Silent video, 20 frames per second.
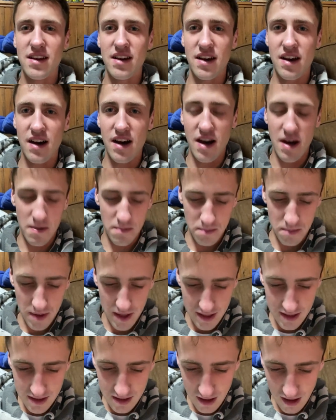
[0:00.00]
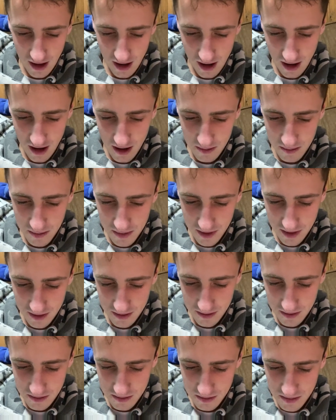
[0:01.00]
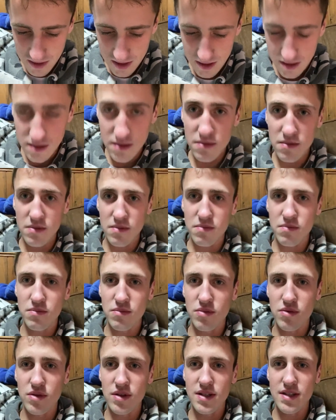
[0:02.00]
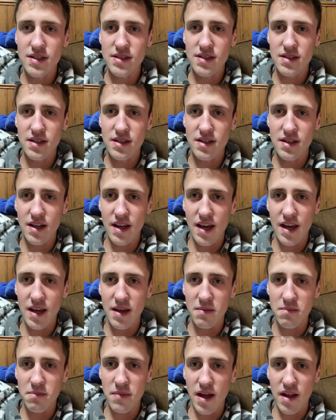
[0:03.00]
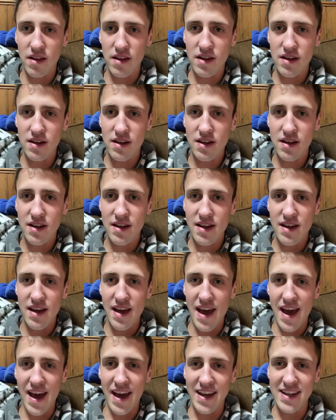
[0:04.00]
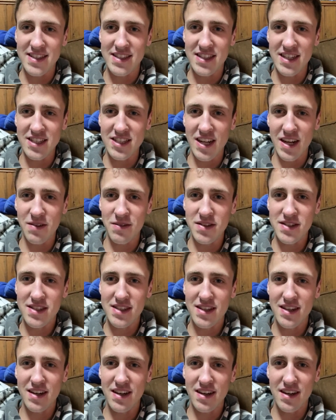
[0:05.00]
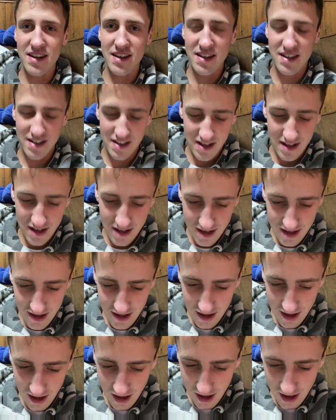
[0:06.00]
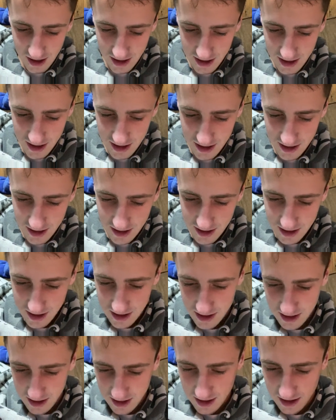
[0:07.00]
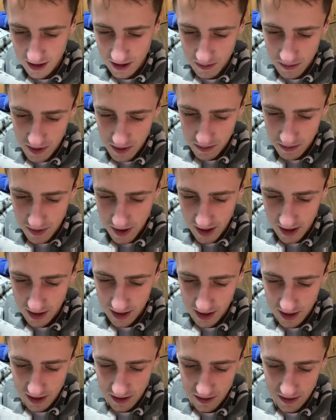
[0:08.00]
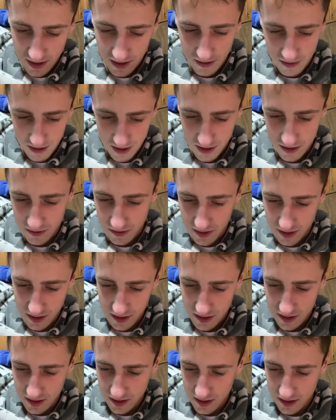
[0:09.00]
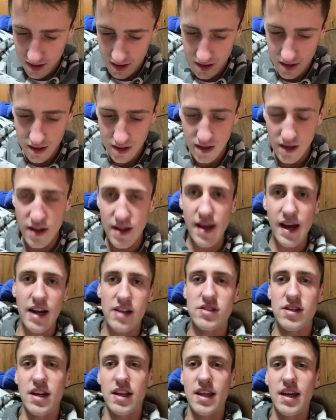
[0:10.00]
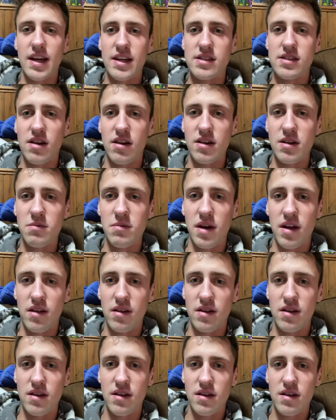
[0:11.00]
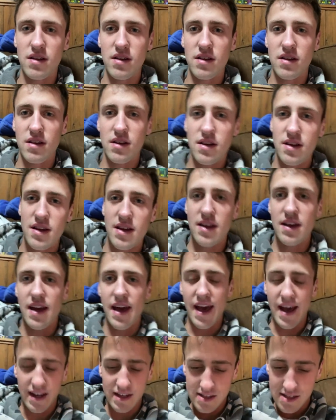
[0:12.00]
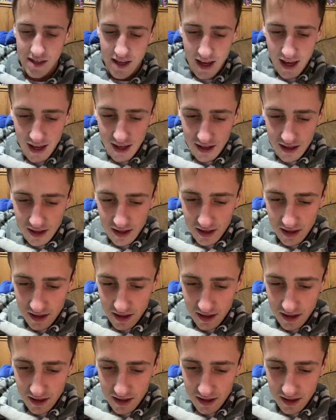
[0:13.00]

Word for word: Uh, bizarre, breezy name melon. Hey CJ, what's good? Uh, here, I'm going to back out here really quick. Actually, I think I saw you, Melon. X-King?